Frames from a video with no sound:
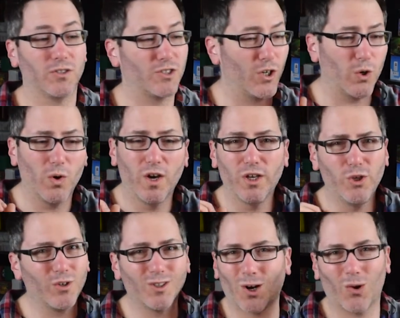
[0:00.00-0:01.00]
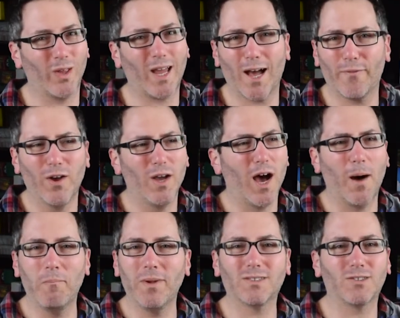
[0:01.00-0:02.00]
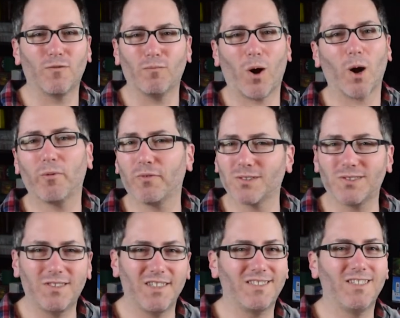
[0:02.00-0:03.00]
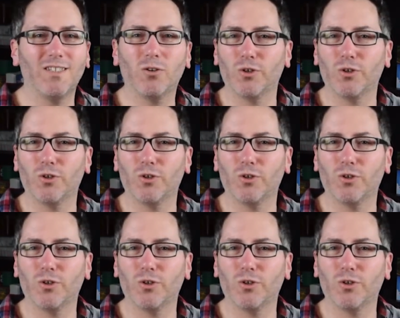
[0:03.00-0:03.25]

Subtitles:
So you can totally have a mix of Marvel versus DC,